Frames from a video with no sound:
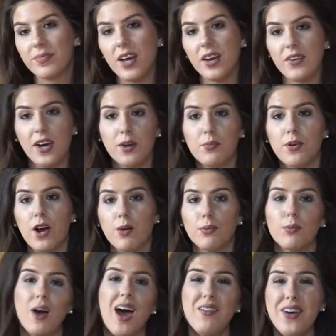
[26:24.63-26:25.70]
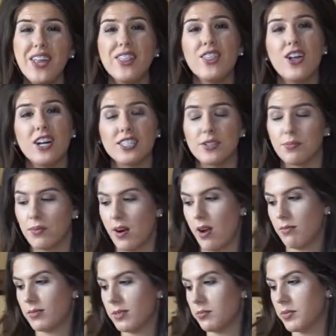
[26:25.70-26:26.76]
I've had lots of
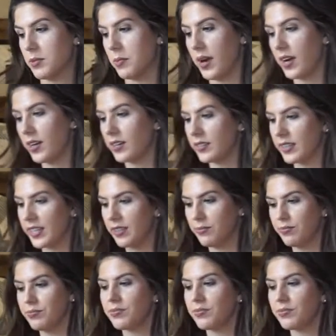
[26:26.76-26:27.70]
problems, apparently.